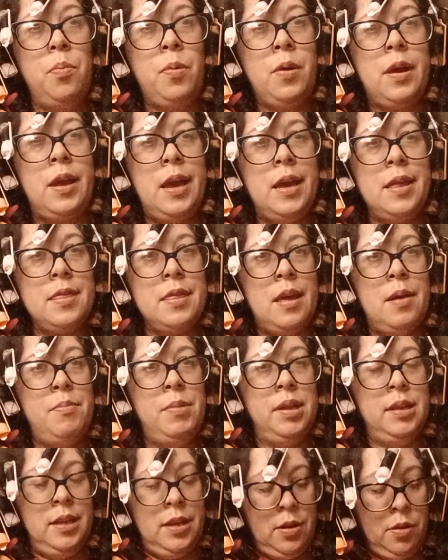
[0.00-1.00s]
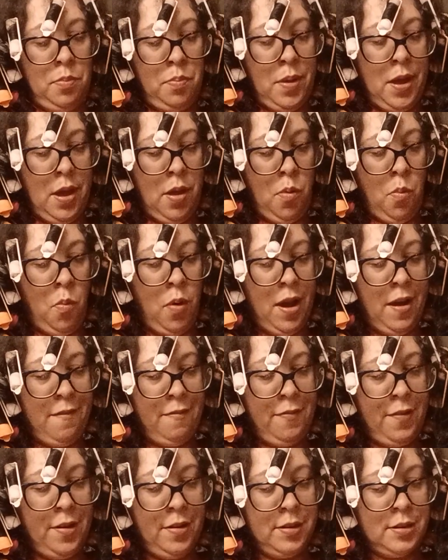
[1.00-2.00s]
get them a little bit wet
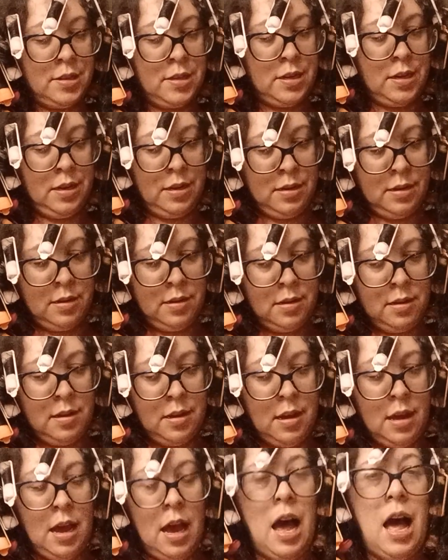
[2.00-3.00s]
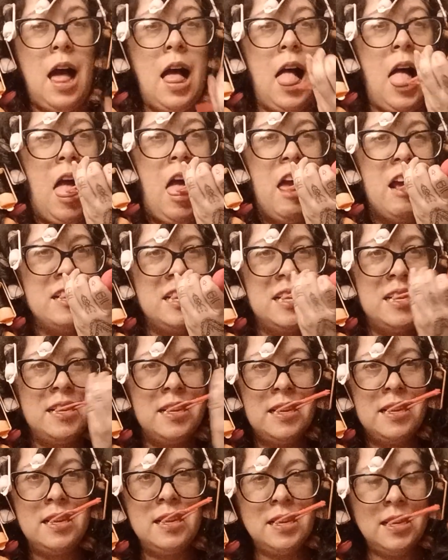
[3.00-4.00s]
first.
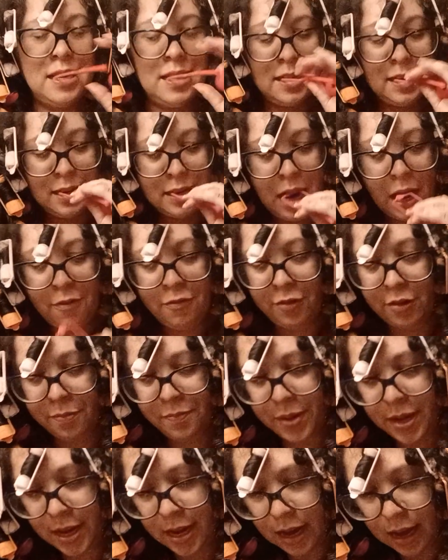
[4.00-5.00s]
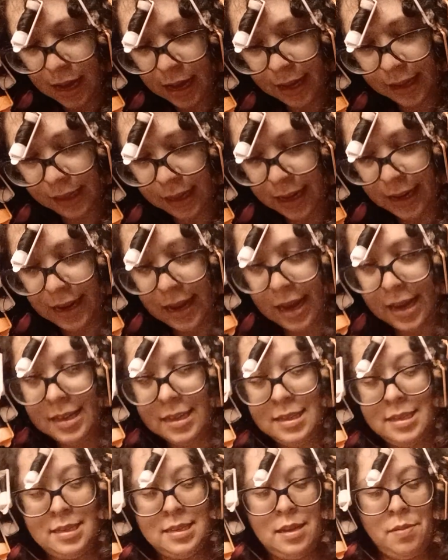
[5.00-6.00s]
For me, I like
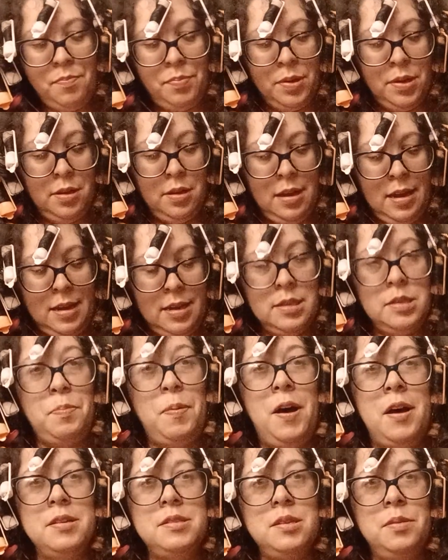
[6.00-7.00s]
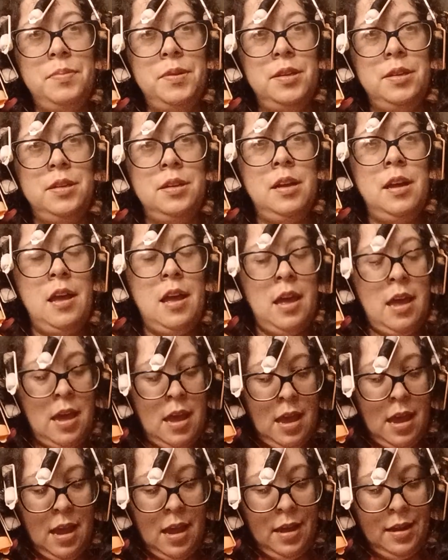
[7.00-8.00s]
as simple as possible,
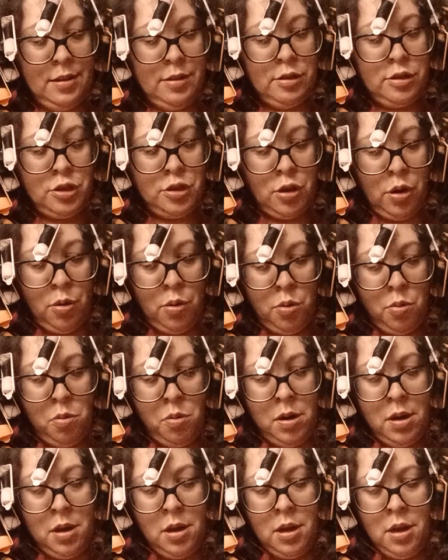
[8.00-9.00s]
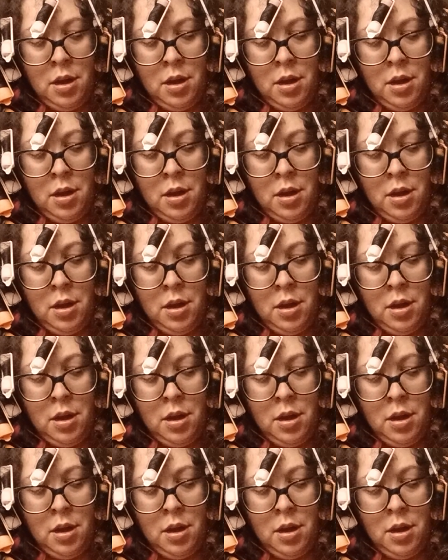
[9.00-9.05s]
and so